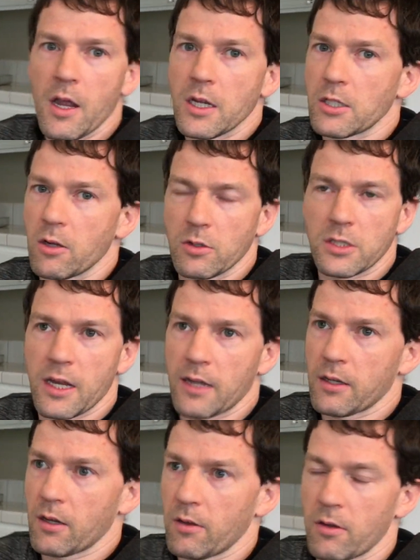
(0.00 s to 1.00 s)
So
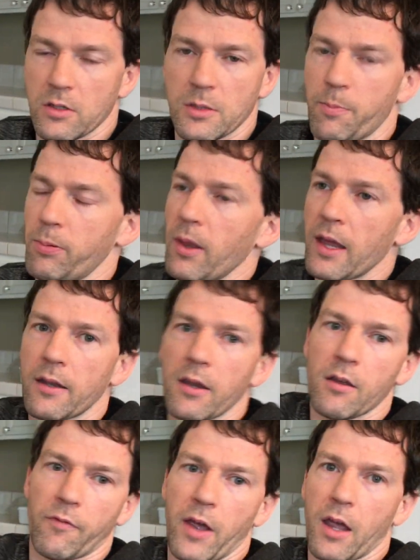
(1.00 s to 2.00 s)
there's plenty
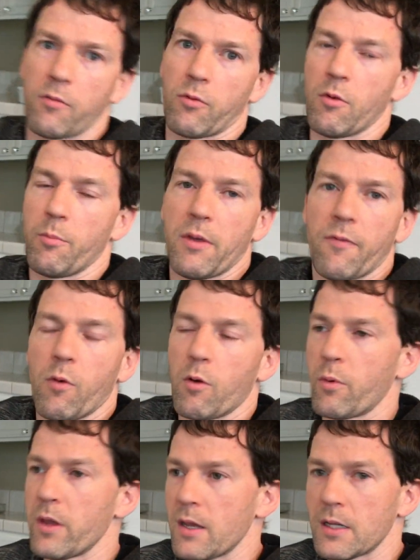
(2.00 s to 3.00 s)
of headroom before
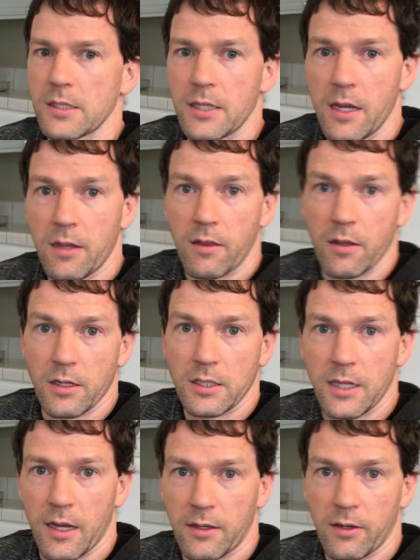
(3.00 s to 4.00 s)
we exceed the
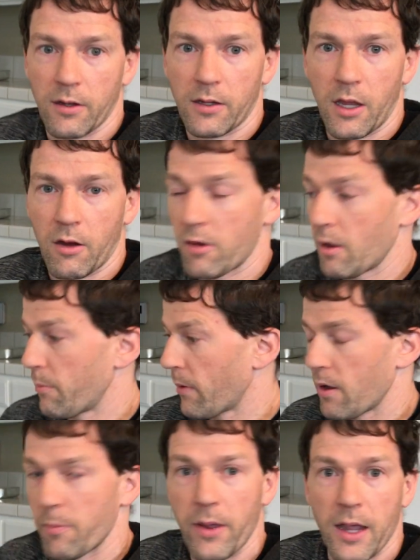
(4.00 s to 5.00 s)
Santa carrying
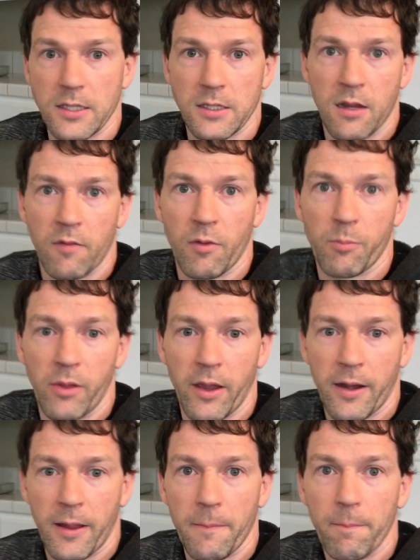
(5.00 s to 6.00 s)
capacity of the
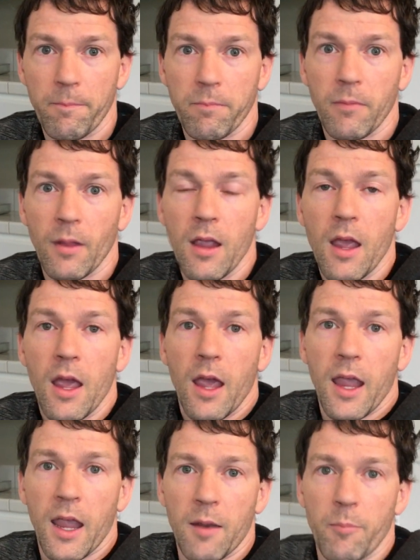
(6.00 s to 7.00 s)
planet.
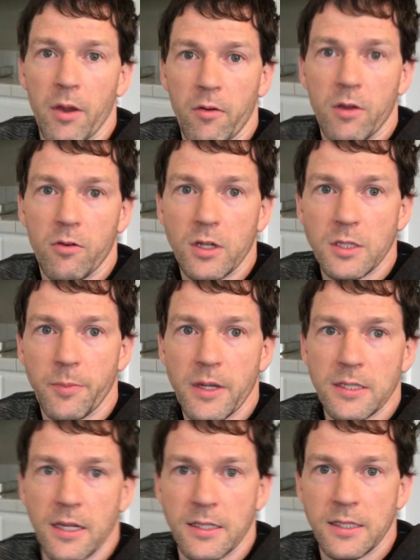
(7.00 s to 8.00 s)
And Merry
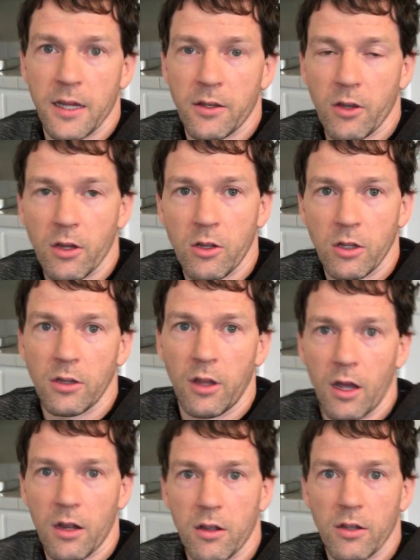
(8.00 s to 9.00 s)
Christmas, and Santa, good
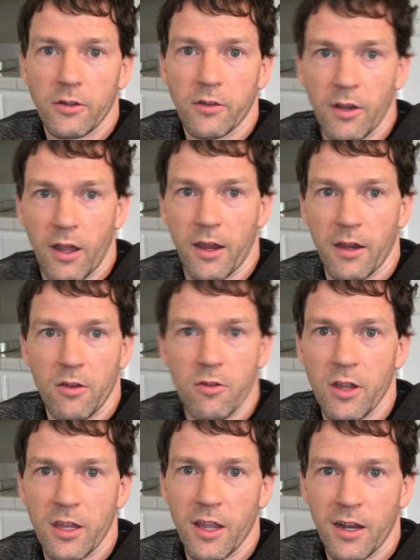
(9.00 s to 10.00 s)
luck tonight. You
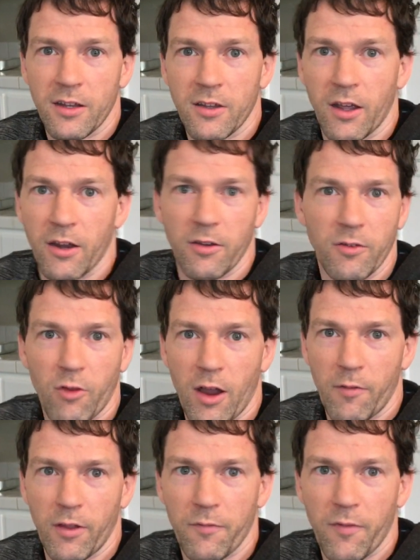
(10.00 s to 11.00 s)
can get it done.
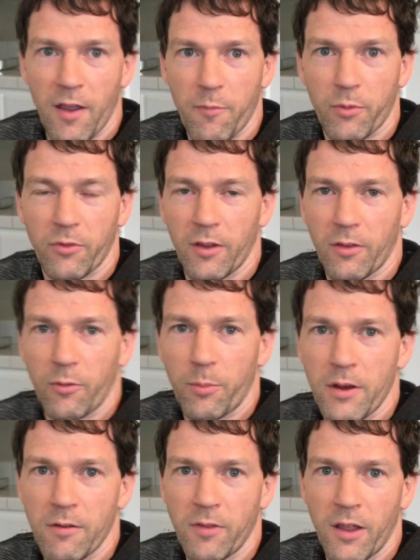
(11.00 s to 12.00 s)
Travel at 5% the
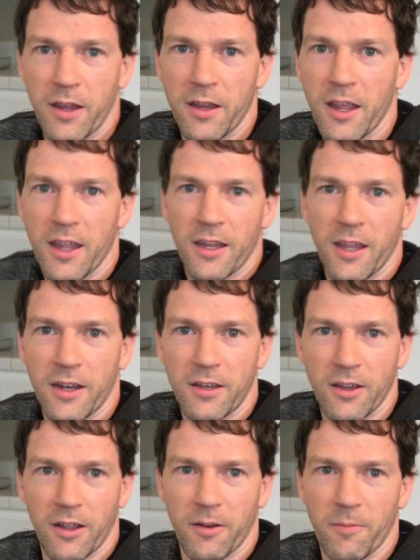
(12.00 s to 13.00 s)
speed of light, get it
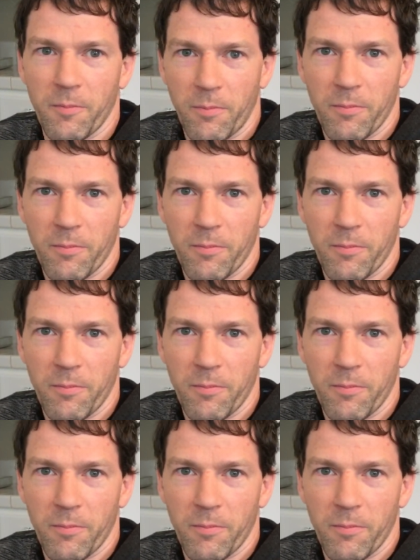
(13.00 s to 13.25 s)
done.